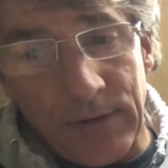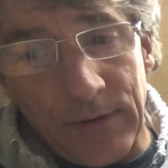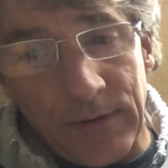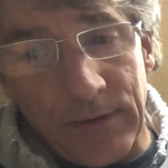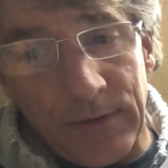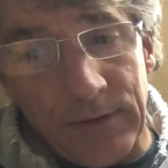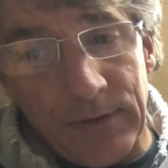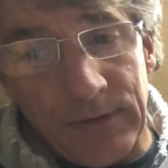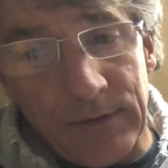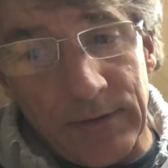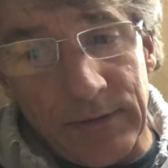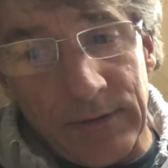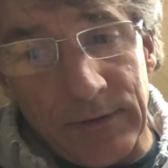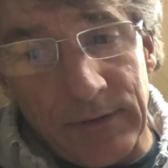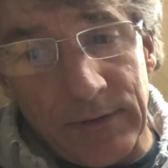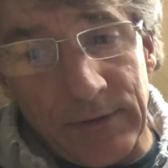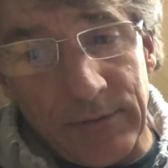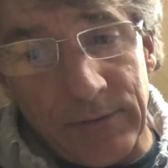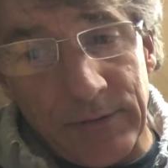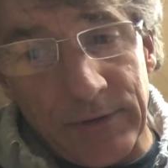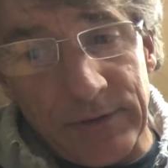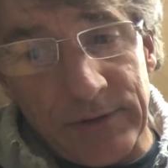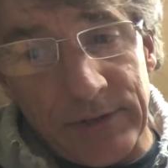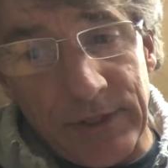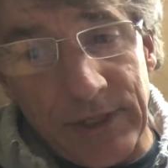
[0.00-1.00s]
into the
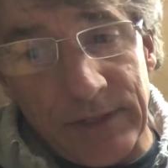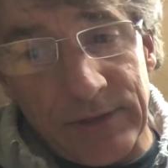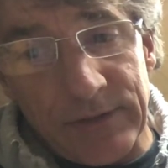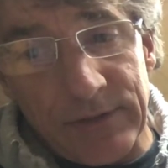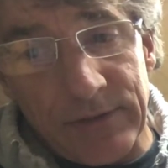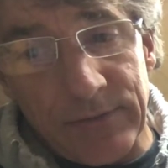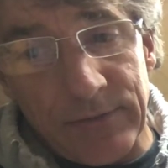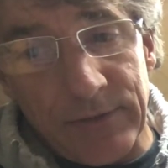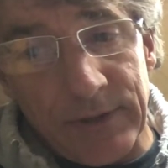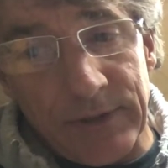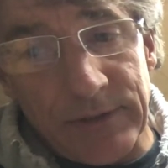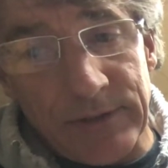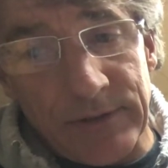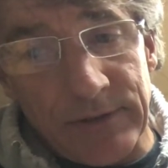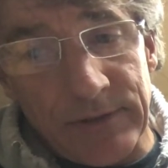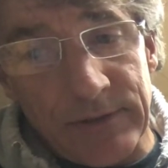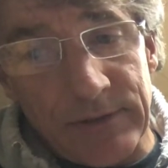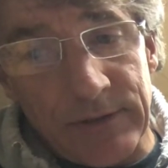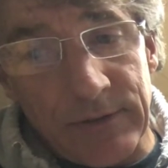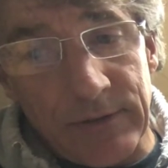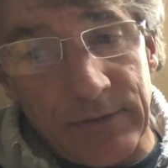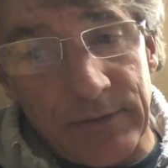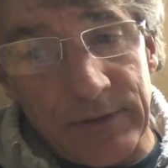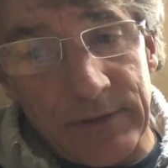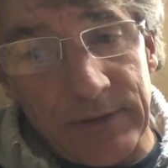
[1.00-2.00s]
rejection region.
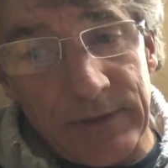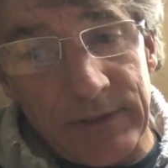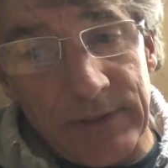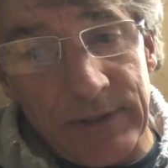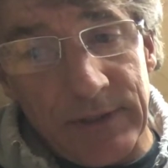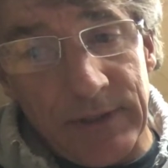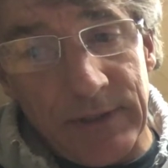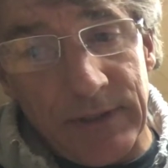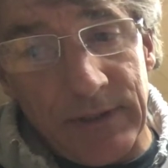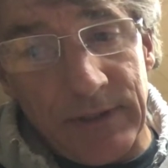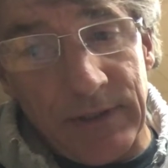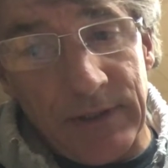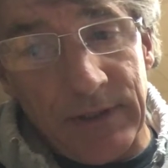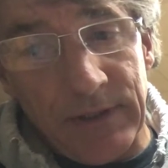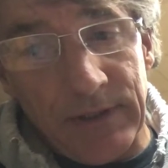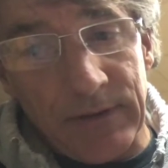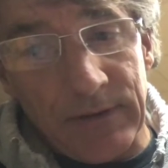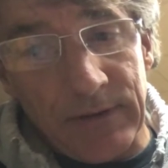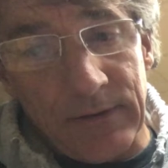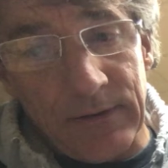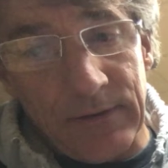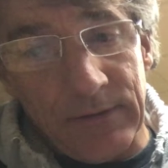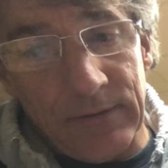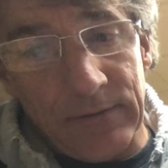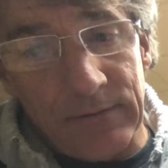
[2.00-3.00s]
So it's sitting
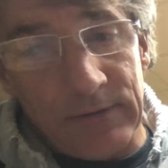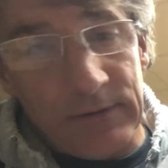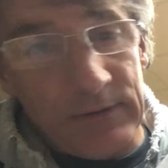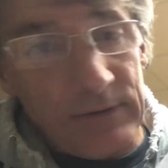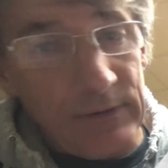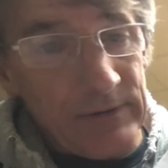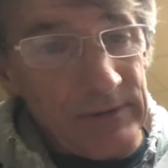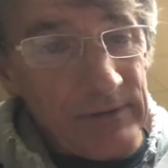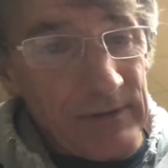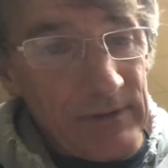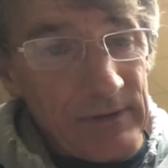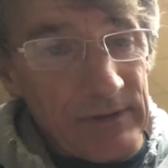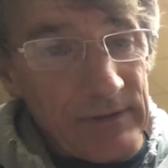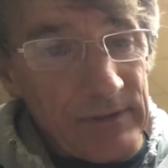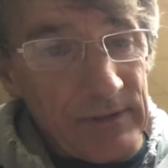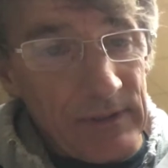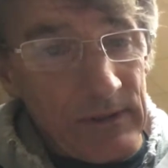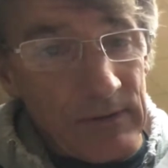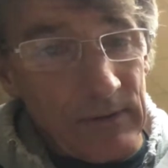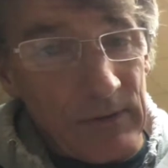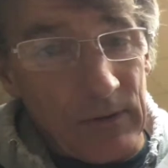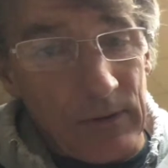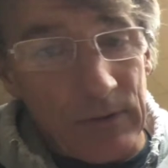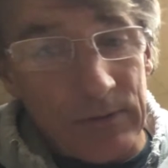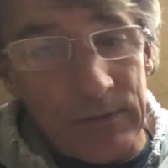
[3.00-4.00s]
here close to the
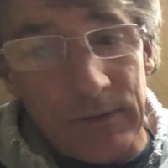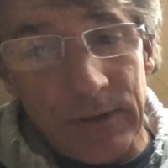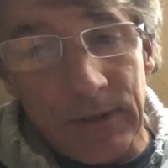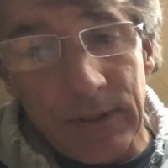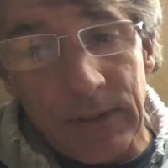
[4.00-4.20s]
0.